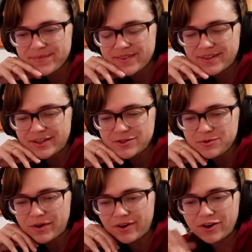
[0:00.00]
There's
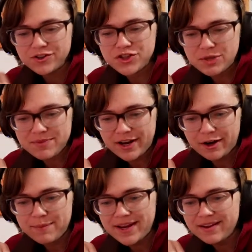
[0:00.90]
one called Cheap
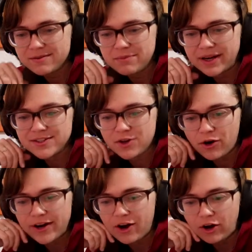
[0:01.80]
Therapy by
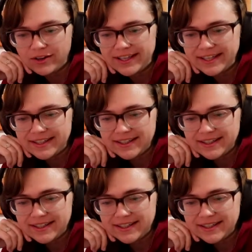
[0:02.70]
Sorry Carly.